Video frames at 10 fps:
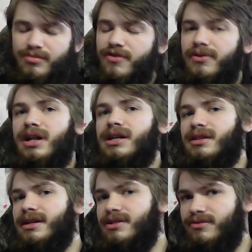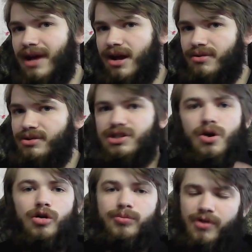move a lot of things around, this
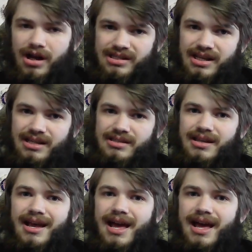whole process.